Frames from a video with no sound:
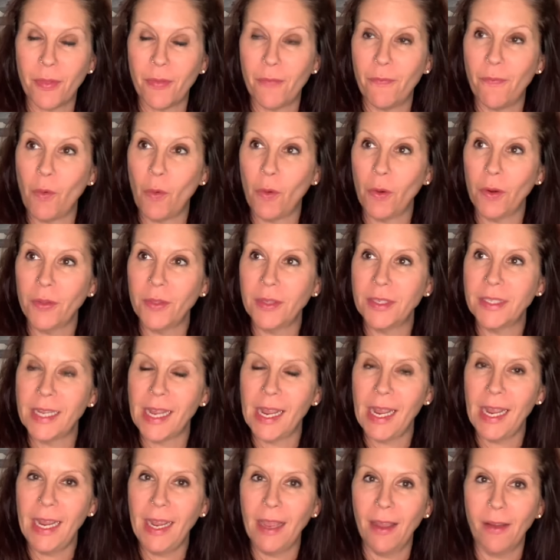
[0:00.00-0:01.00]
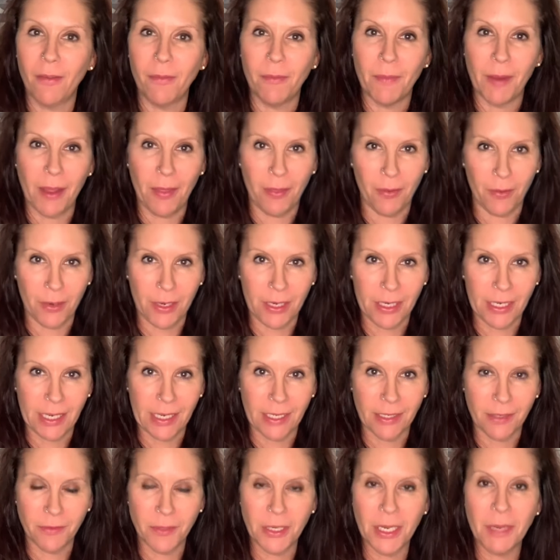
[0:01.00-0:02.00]
fourth day of my 30
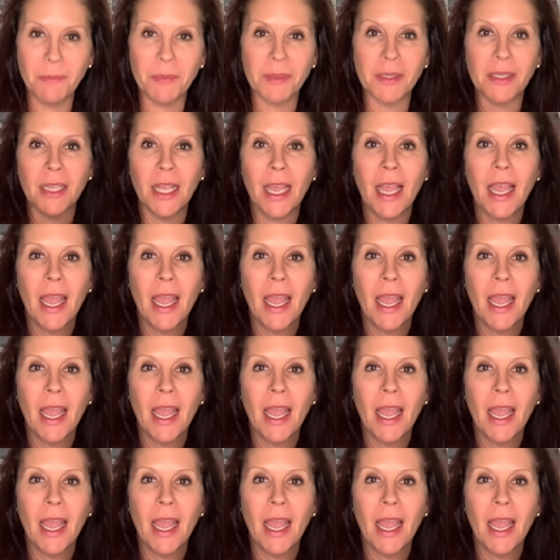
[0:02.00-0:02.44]
days of tips.